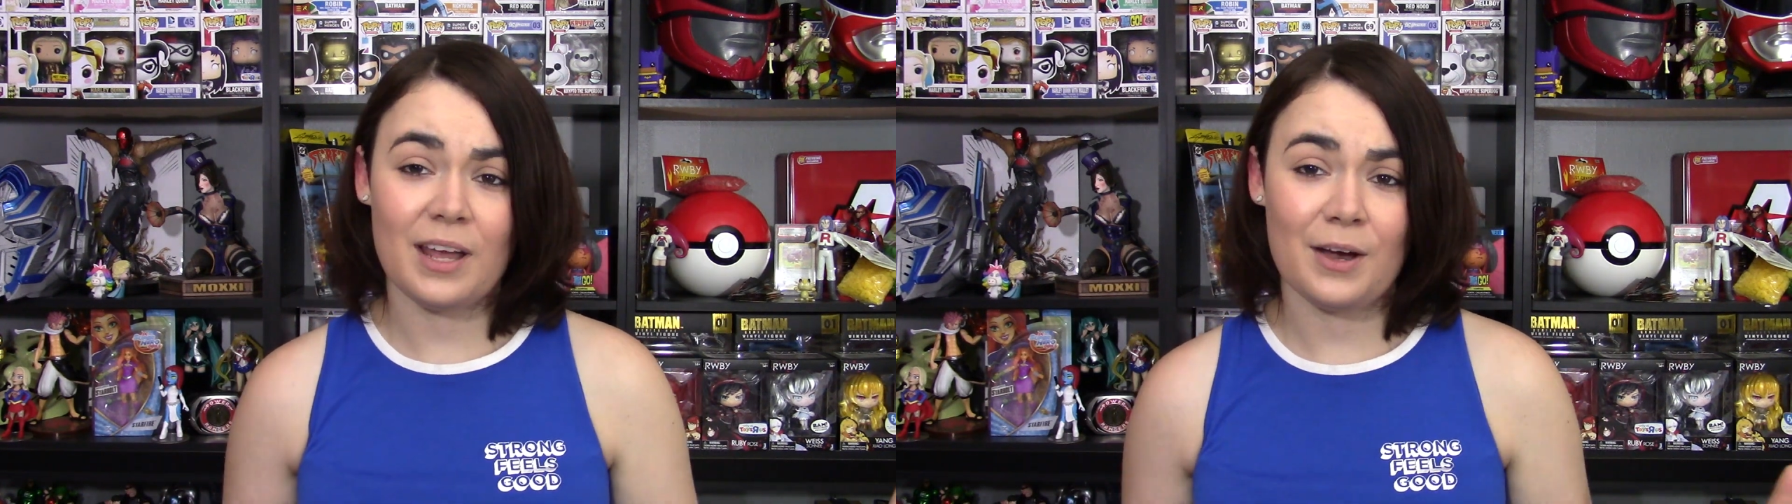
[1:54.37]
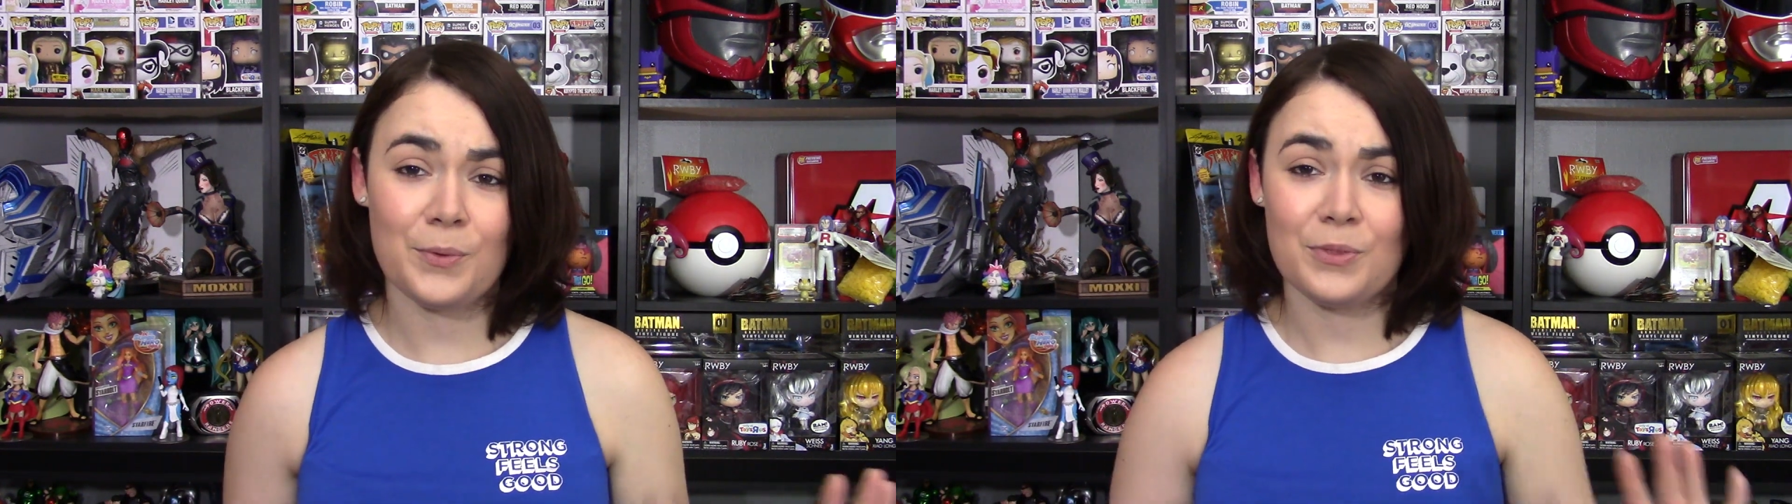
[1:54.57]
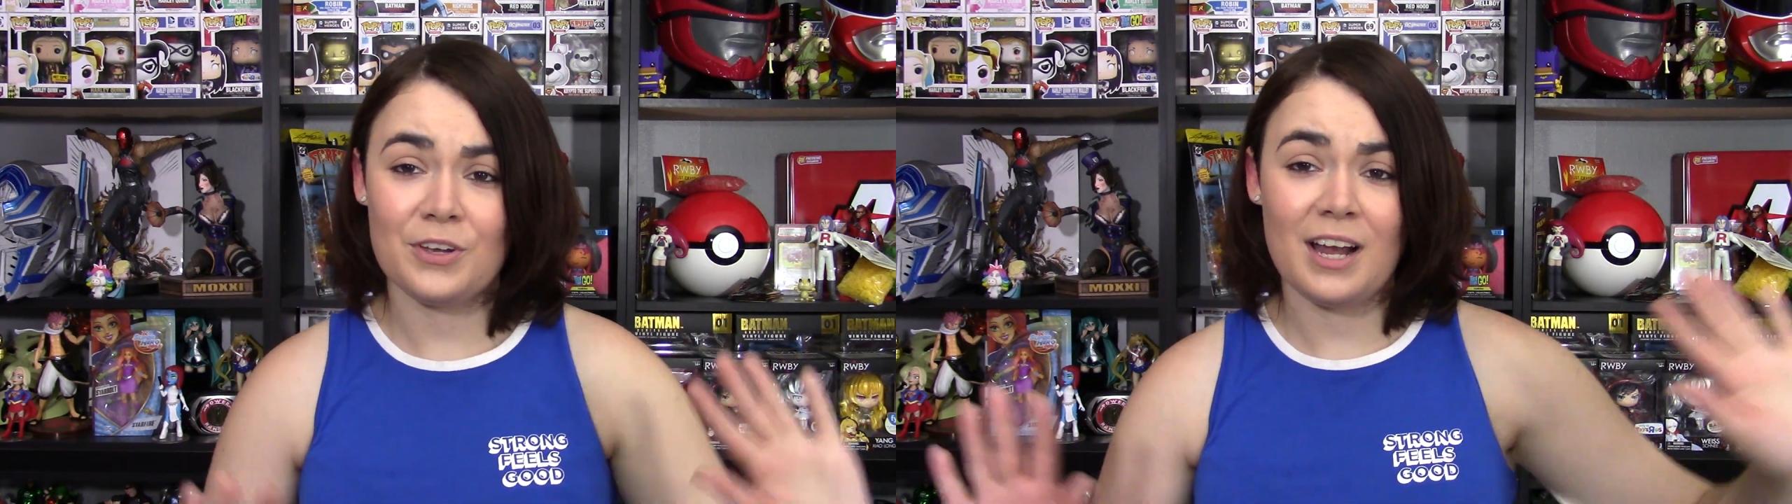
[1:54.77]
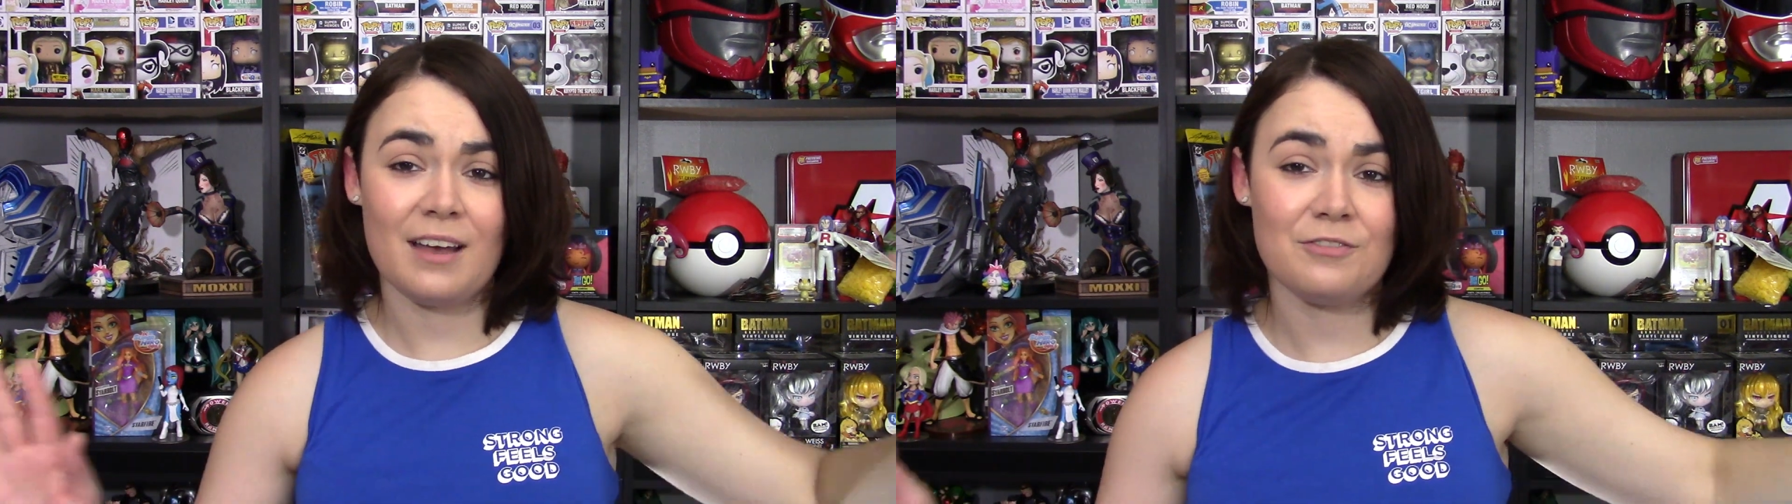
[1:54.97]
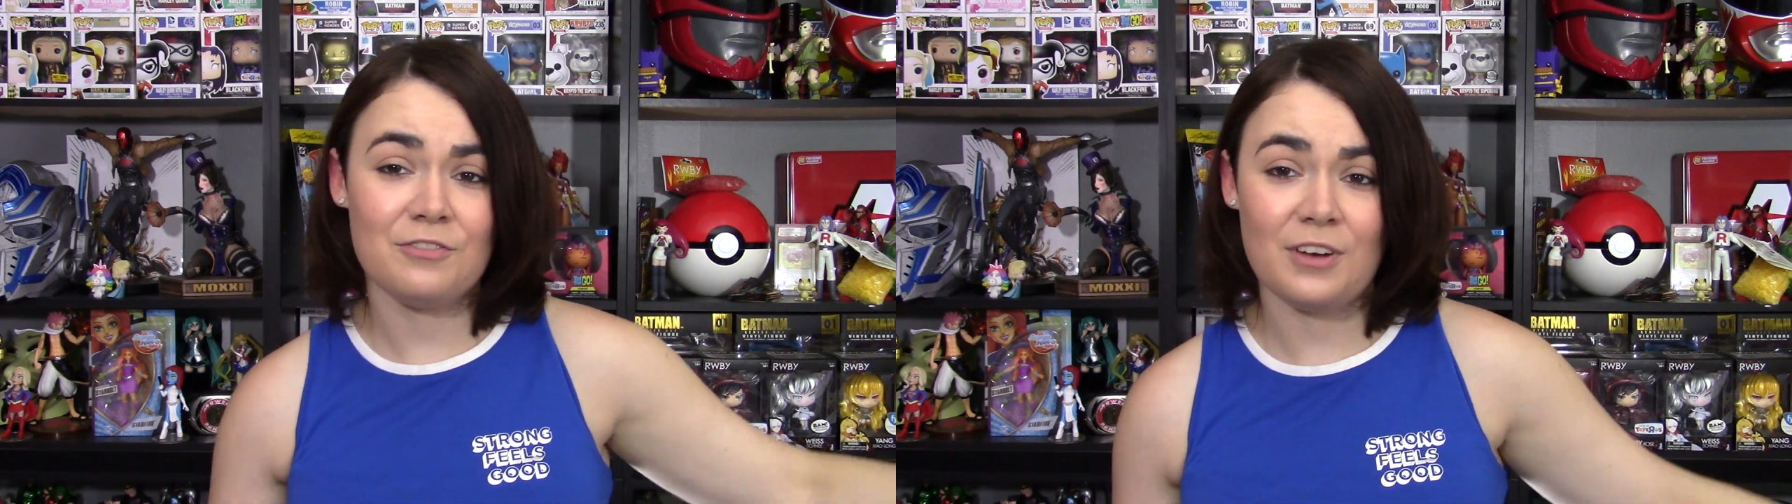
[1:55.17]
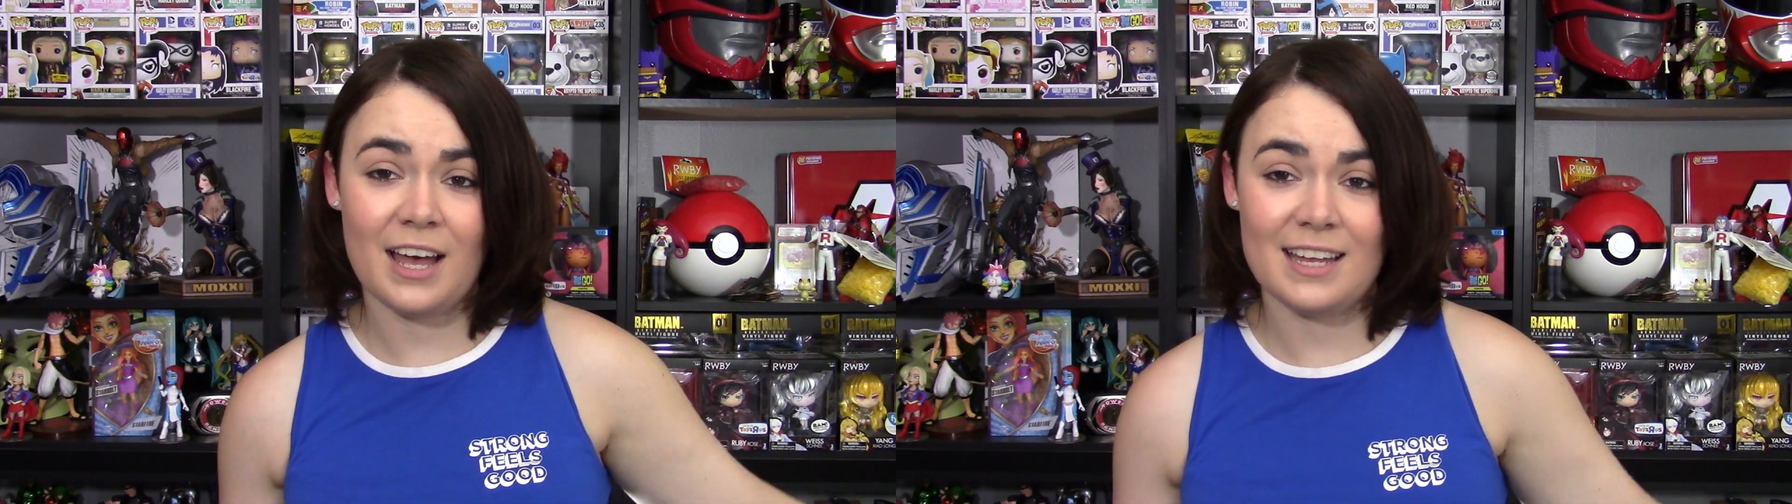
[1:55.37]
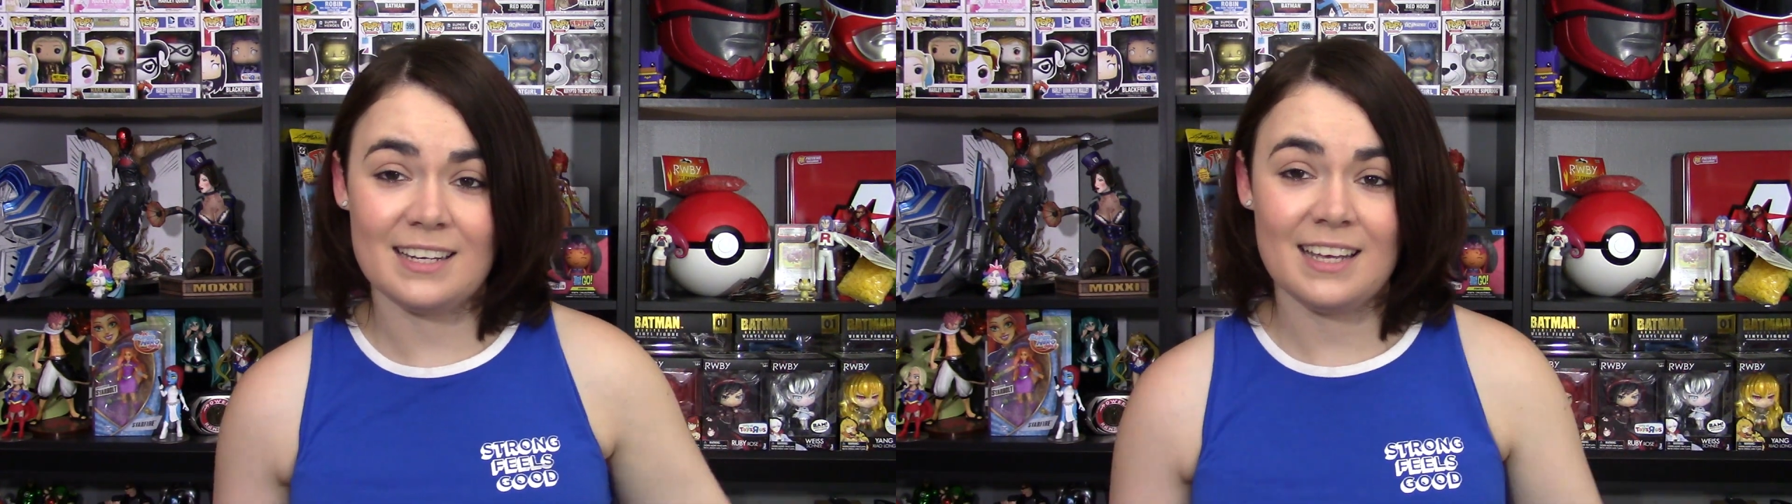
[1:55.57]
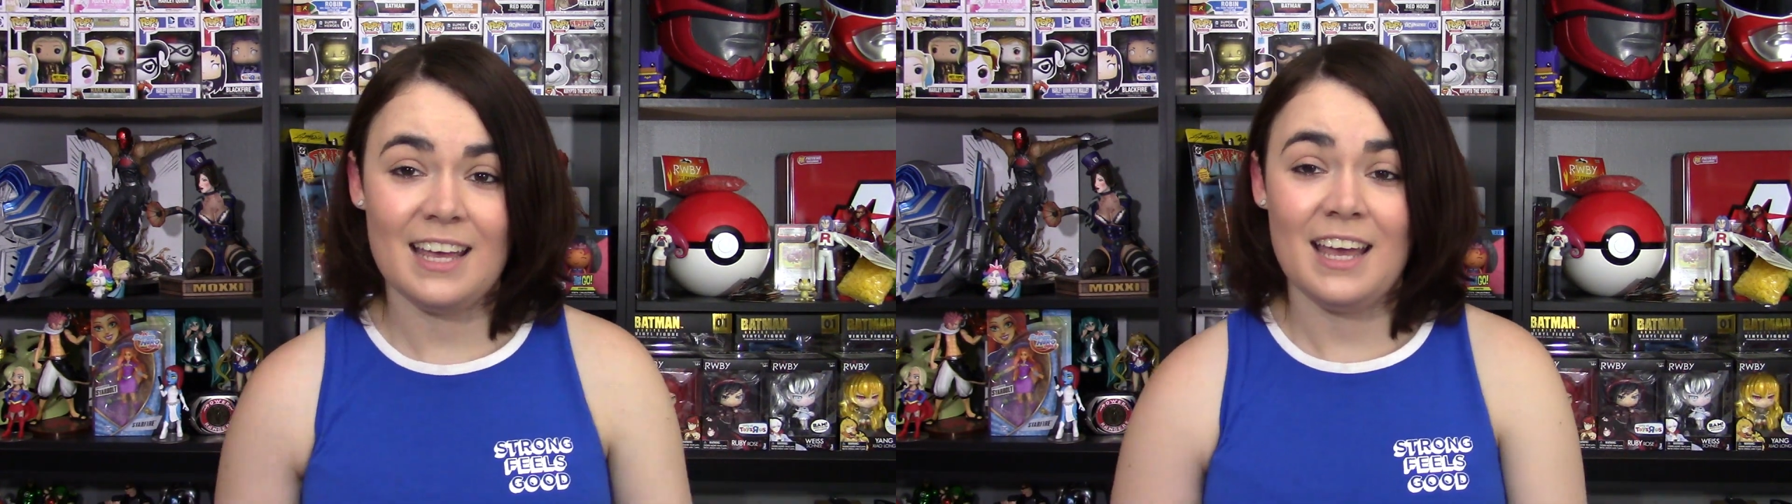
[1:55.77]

out, they're having fun.